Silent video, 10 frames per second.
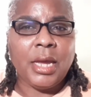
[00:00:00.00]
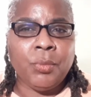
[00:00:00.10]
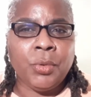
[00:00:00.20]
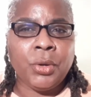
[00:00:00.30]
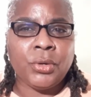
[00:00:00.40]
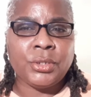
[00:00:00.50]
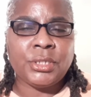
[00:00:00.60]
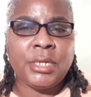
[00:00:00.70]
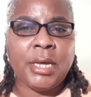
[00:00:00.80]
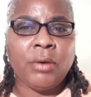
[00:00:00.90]
And we're going to
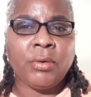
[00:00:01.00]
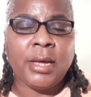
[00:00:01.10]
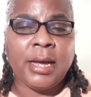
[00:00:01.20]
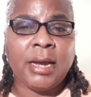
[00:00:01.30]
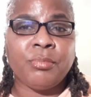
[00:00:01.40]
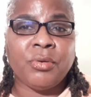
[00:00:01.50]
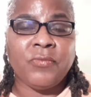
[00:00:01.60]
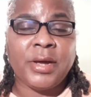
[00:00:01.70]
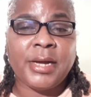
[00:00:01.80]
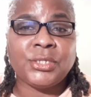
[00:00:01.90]
see how God
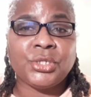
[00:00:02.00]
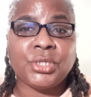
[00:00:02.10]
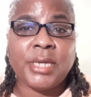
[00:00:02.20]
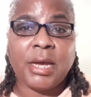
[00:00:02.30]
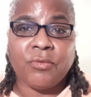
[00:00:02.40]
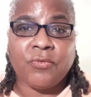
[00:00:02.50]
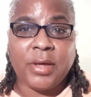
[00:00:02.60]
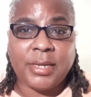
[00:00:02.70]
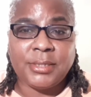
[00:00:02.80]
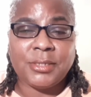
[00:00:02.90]
provides a
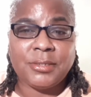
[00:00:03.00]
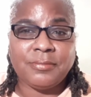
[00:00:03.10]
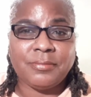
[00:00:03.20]
sacrifice,